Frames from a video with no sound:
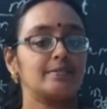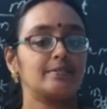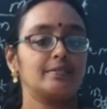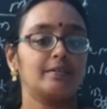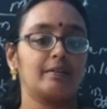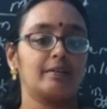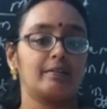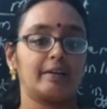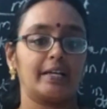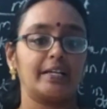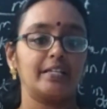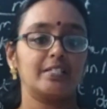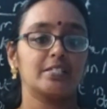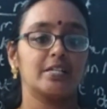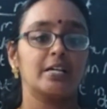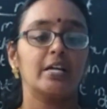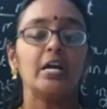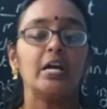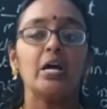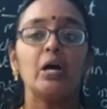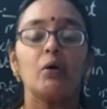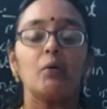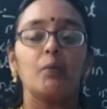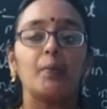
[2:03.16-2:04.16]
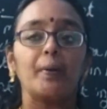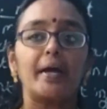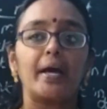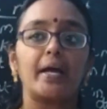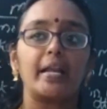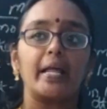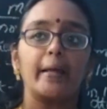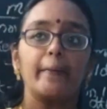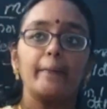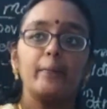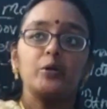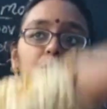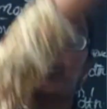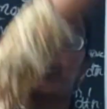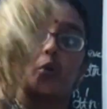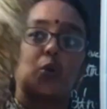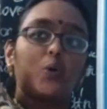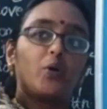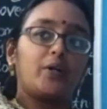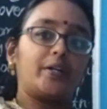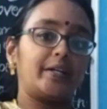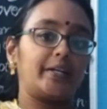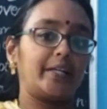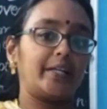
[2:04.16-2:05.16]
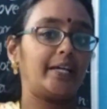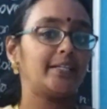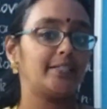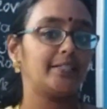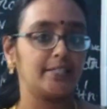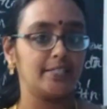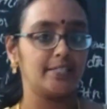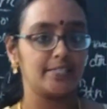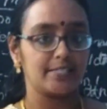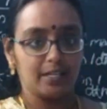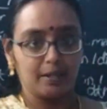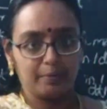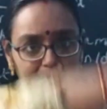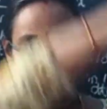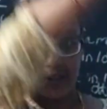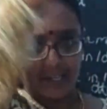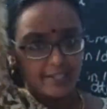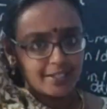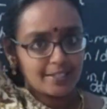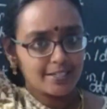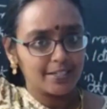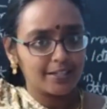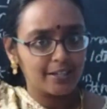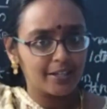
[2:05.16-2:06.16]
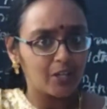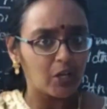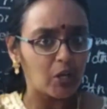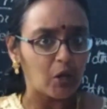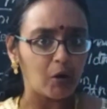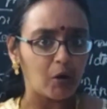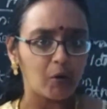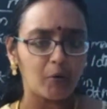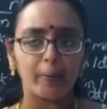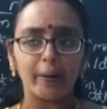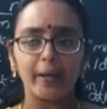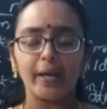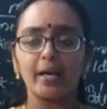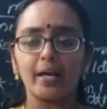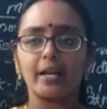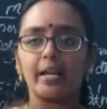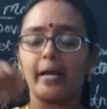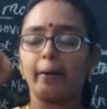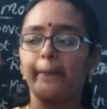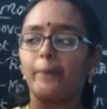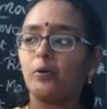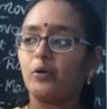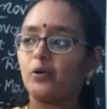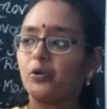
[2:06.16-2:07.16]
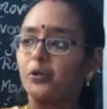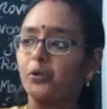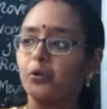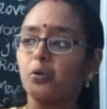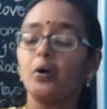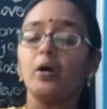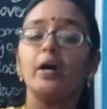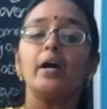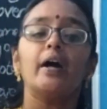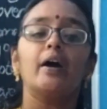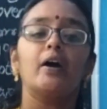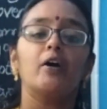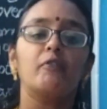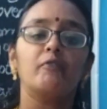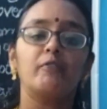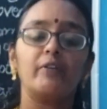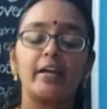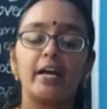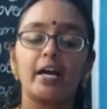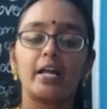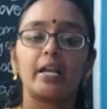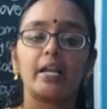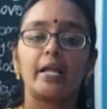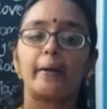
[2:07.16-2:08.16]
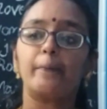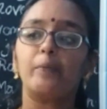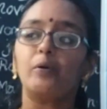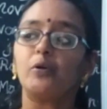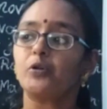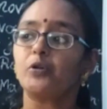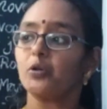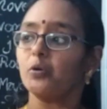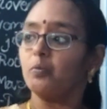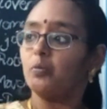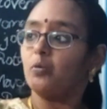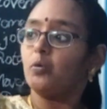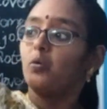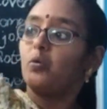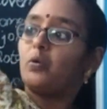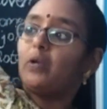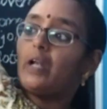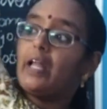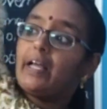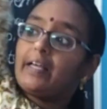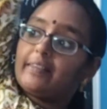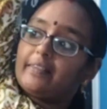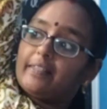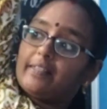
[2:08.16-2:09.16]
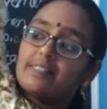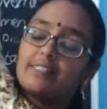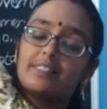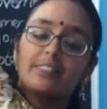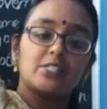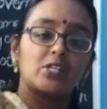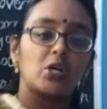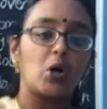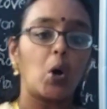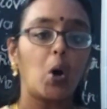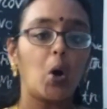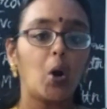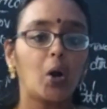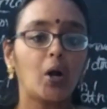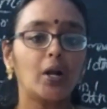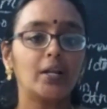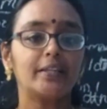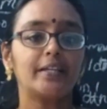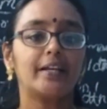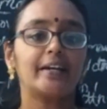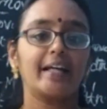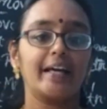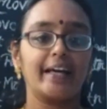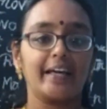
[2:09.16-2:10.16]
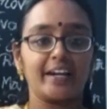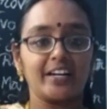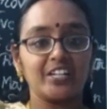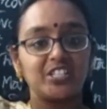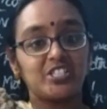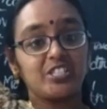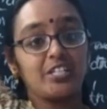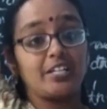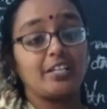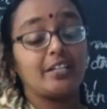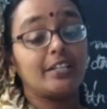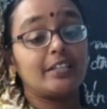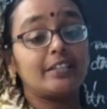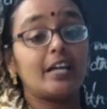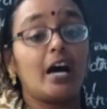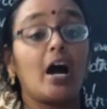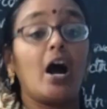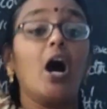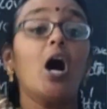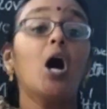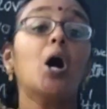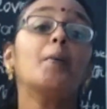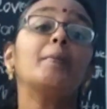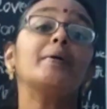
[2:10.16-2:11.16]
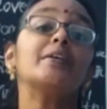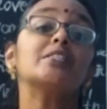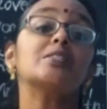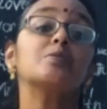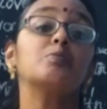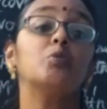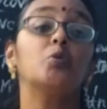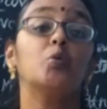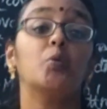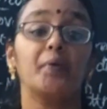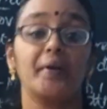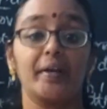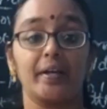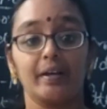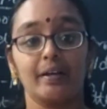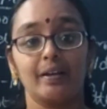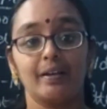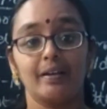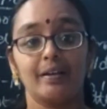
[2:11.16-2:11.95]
is there, right? We are able to rotate this arm, right? We are able to move like this. All the direction the arm is moving.